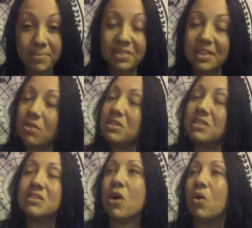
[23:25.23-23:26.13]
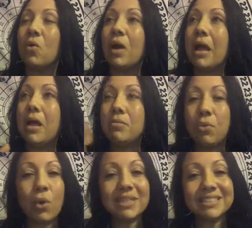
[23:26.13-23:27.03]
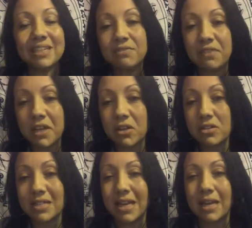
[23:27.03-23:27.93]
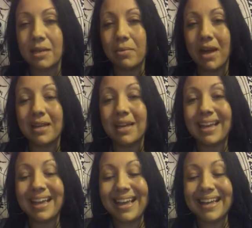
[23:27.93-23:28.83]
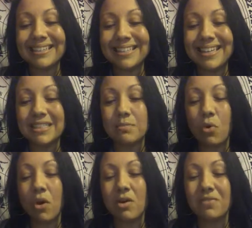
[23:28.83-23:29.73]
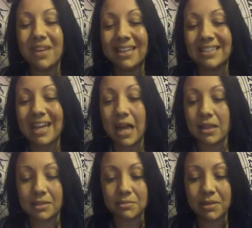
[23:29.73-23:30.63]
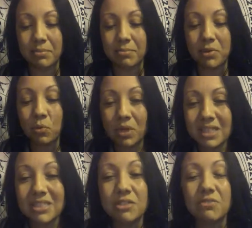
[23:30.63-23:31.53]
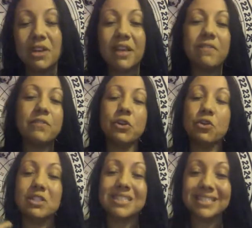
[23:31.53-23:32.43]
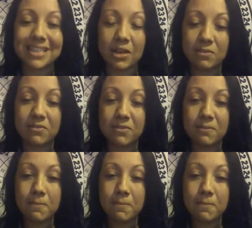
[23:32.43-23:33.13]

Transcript: There is no pointing fingers at anybody. It's more of acknowledgement. Be willing to forgive yourself.